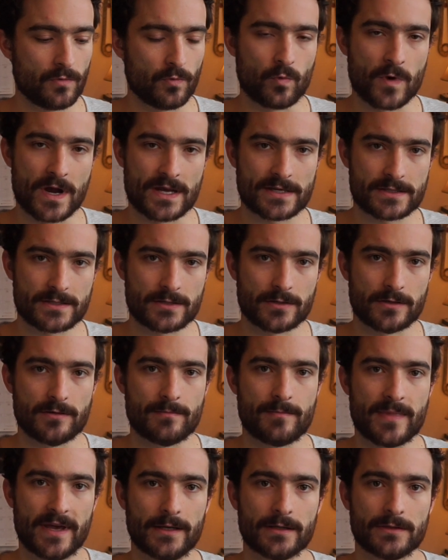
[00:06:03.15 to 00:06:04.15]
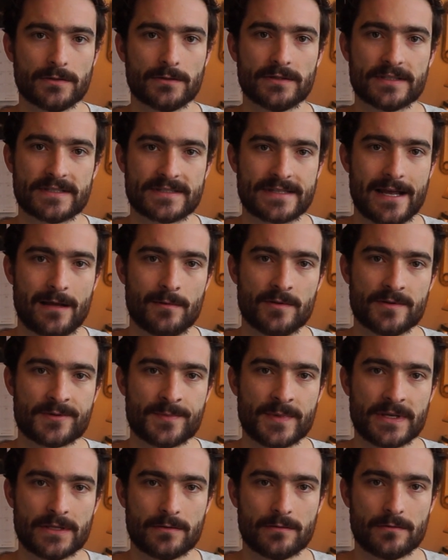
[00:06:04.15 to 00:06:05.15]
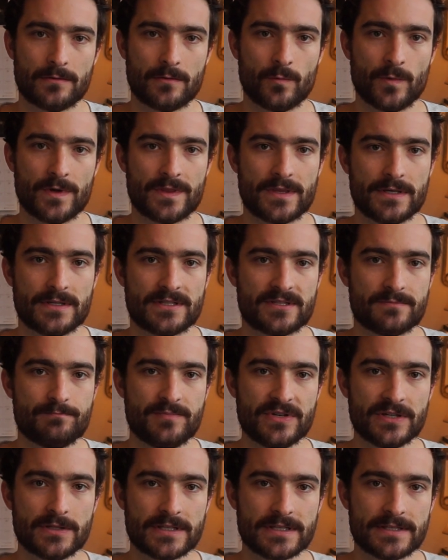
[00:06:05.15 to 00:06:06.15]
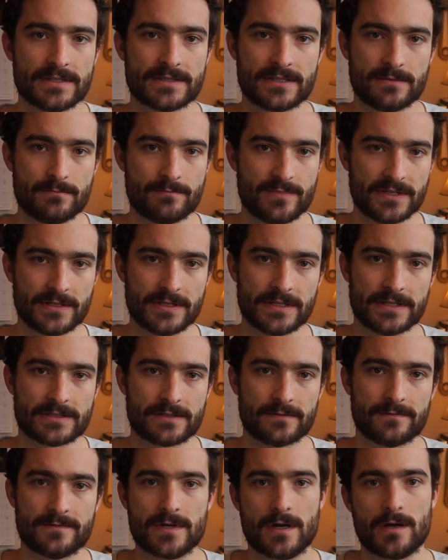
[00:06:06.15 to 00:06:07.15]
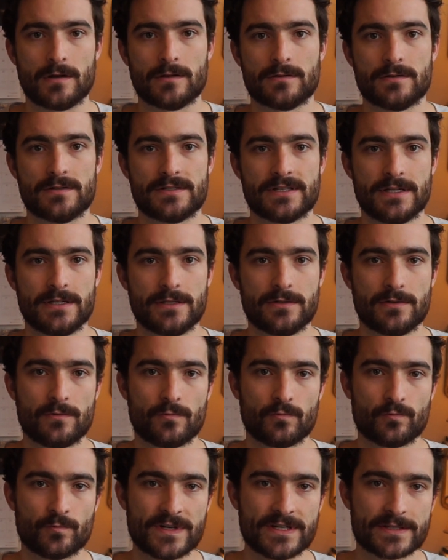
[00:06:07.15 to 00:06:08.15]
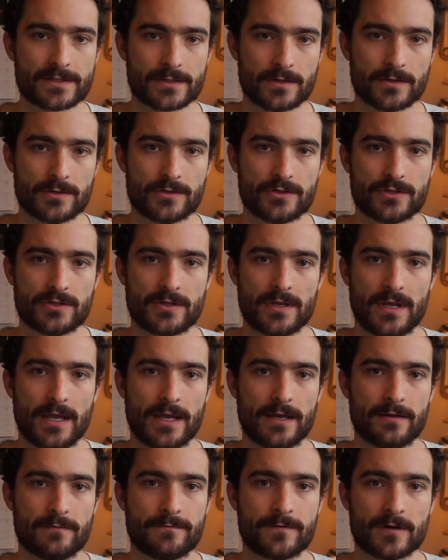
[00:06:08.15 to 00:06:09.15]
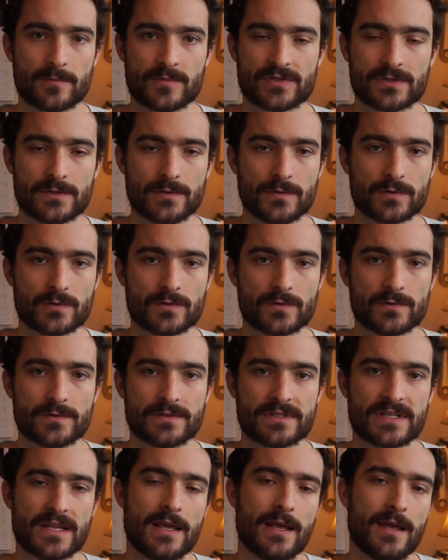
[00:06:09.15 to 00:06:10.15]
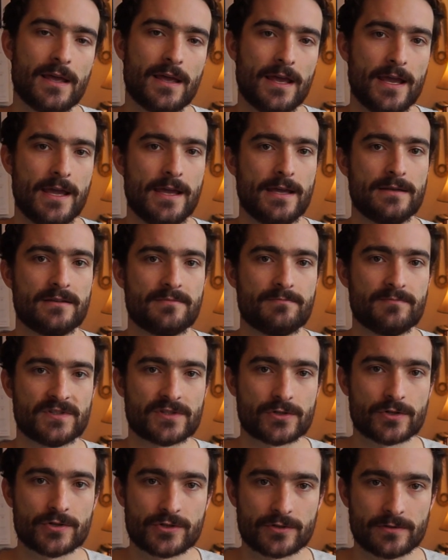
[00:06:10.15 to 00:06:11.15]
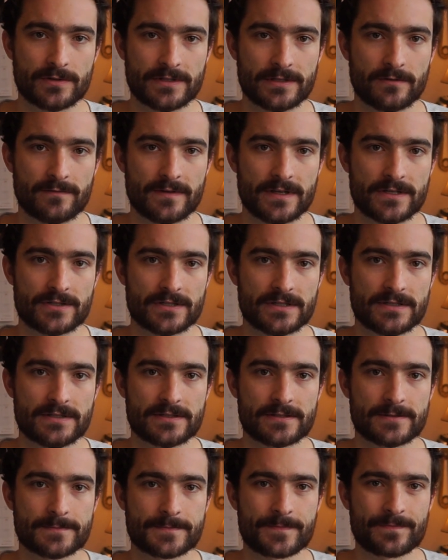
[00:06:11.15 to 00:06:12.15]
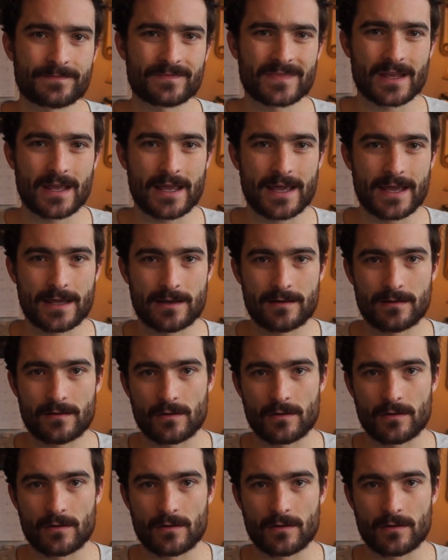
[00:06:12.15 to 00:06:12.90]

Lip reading: Western medical establishment, with its billions and billions of dollars in research and pharmaceuticals and surgical interventions, and